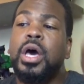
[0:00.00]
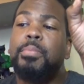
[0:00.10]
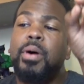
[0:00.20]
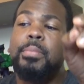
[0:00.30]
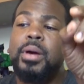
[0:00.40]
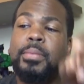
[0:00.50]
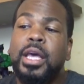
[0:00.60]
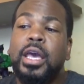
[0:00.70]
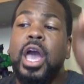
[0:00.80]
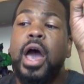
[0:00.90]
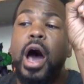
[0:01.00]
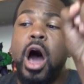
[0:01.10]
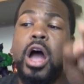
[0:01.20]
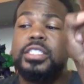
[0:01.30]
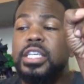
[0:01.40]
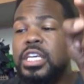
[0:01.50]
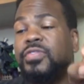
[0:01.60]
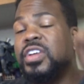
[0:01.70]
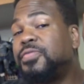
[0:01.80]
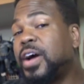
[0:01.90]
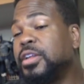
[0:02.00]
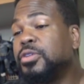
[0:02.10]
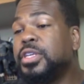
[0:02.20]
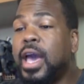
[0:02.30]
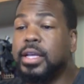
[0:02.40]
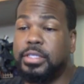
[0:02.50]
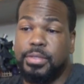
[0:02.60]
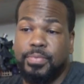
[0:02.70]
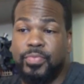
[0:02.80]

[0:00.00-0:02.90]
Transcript: probably aren't even final yet.